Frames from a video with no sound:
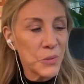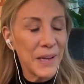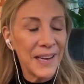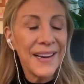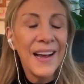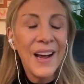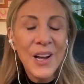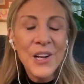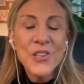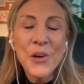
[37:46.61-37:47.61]
But
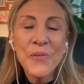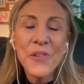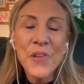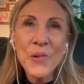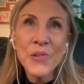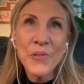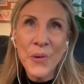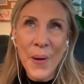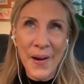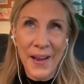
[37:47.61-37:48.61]
so for those of
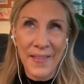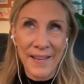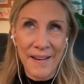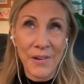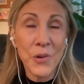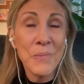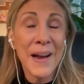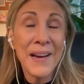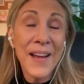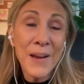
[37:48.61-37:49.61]
you out there who
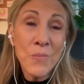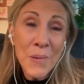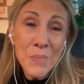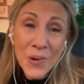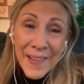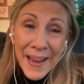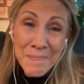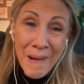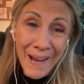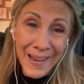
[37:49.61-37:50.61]
might have had one more like
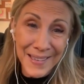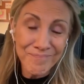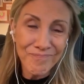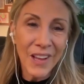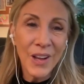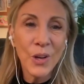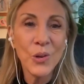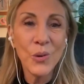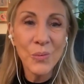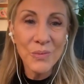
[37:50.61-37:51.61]
mine,
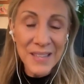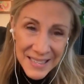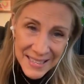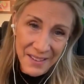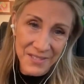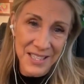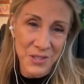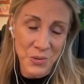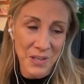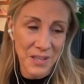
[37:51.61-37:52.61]
who does have a
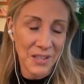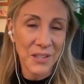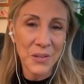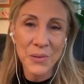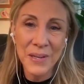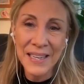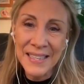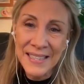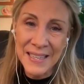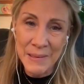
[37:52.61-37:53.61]
disorder, who
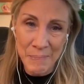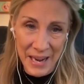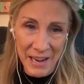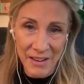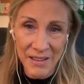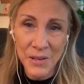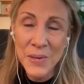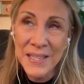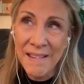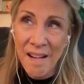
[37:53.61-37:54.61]
is impaired, who
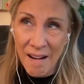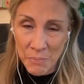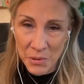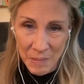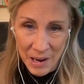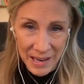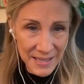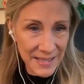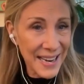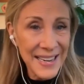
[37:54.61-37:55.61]
is
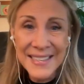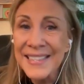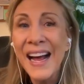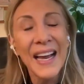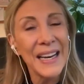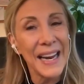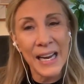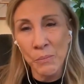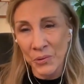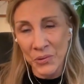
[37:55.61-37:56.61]
compromised, and is not
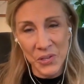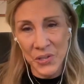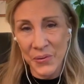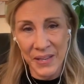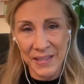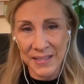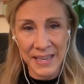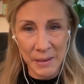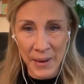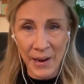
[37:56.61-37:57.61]
able to do things
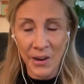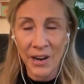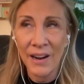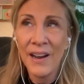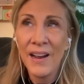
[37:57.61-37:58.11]
any better,